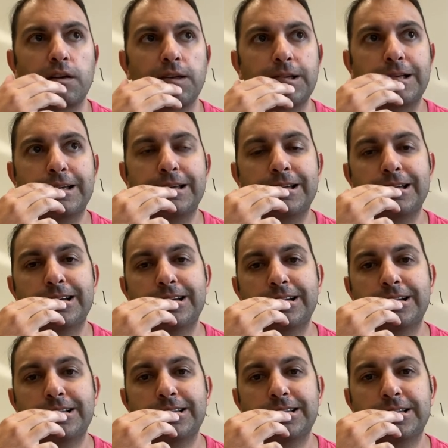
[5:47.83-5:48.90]

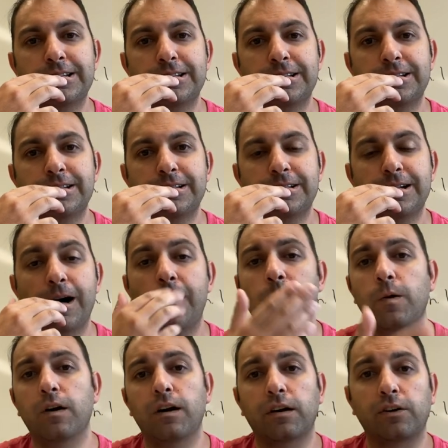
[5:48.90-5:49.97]
And
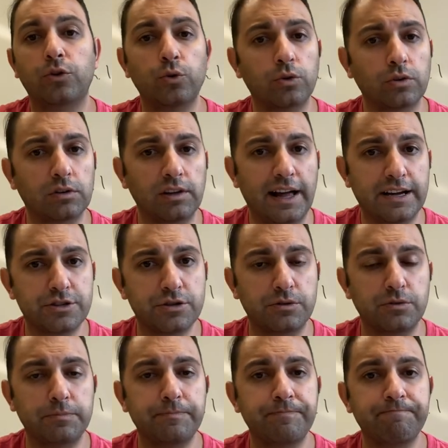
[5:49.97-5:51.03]
Google
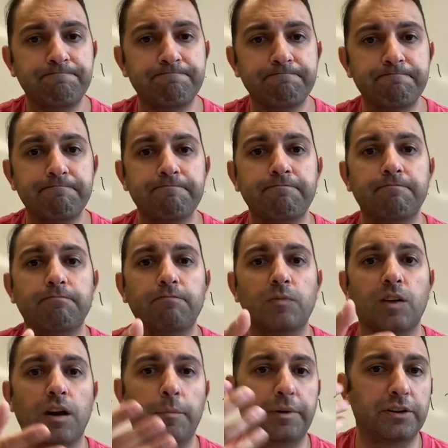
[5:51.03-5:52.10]
Classroom.
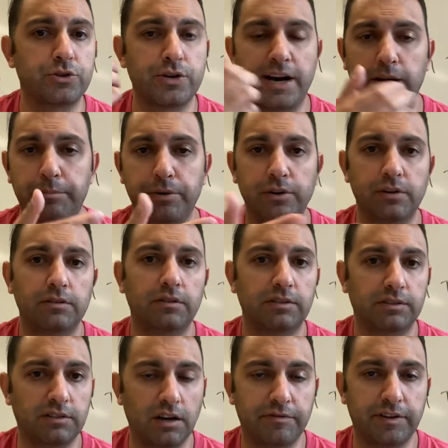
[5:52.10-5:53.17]
I'm going to try to put
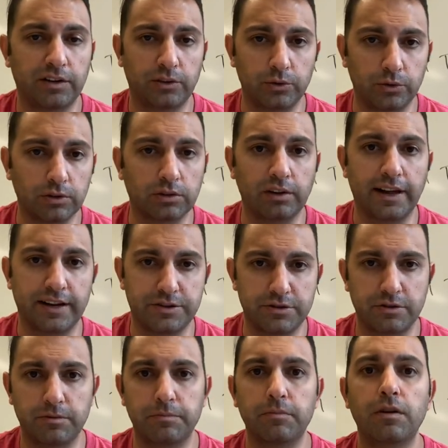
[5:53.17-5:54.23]
stuff on Google
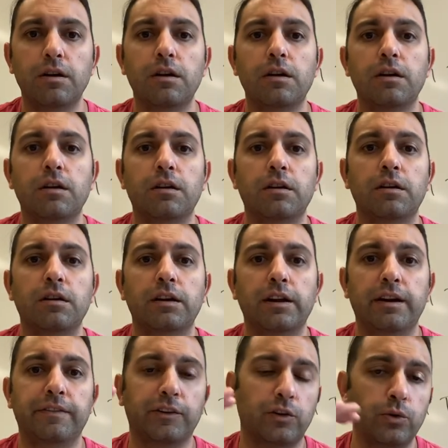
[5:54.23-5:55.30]
Classroom.
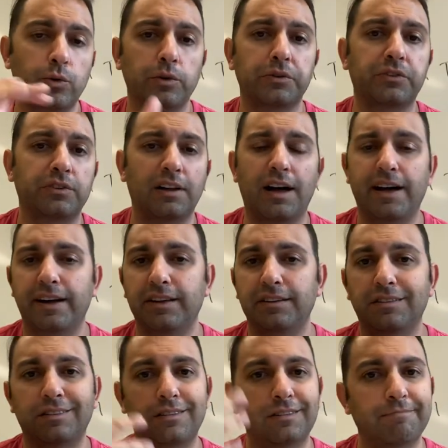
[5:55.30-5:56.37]
And the Google
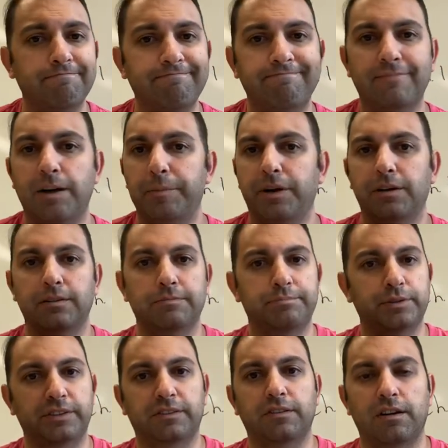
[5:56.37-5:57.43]
Slides, I'm going to
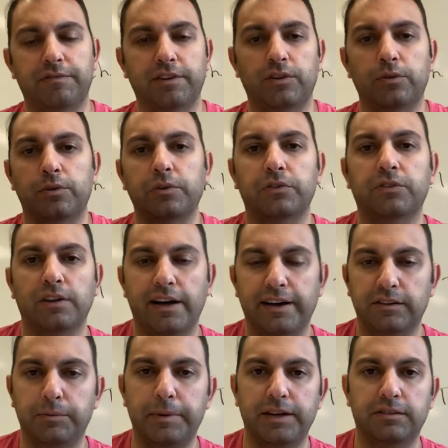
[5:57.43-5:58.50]
put stuff on Google
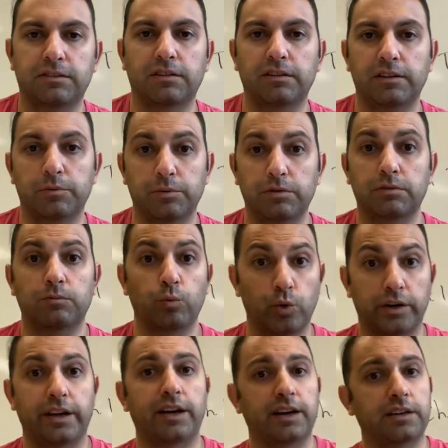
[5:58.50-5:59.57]
Slides. Basically, we're
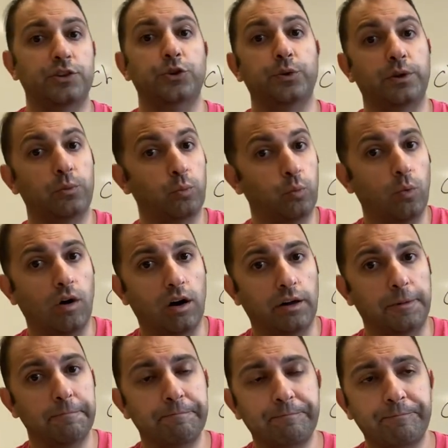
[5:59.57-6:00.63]
working on Unit 1.